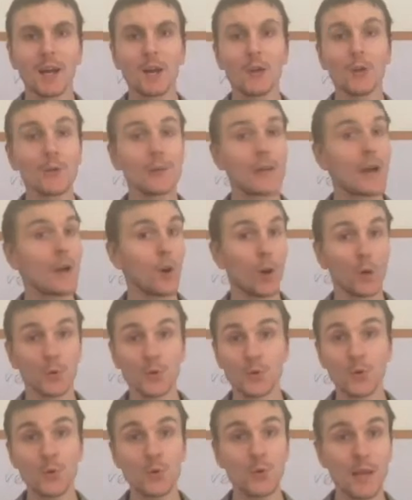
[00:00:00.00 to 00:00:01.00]

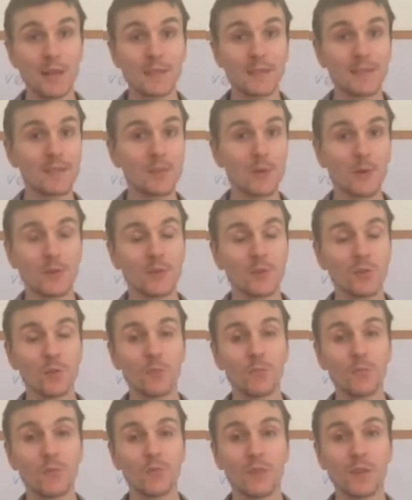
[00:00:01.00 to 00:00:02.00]
la
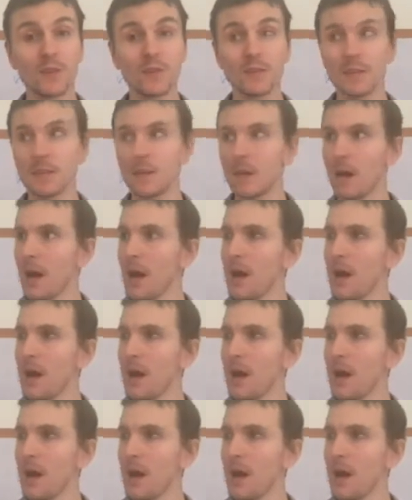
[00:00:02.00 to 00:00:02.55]
situation plus facile.